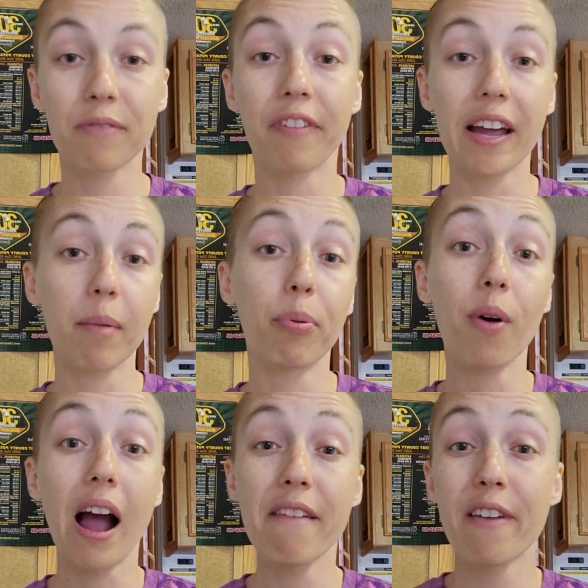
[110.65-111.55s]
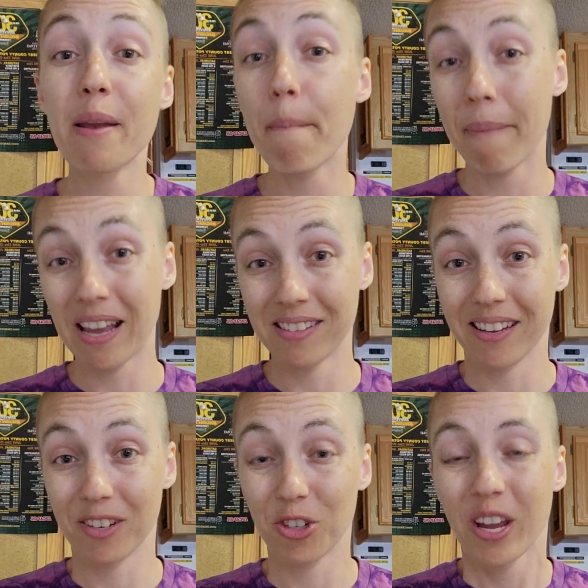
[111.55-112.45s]
via private
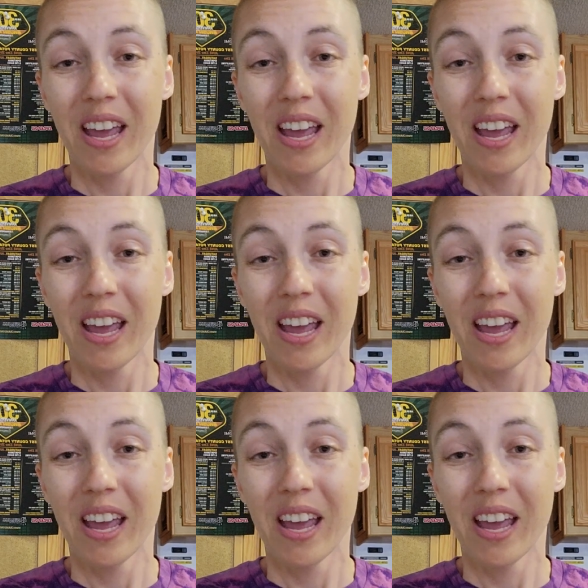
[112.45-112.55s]
message.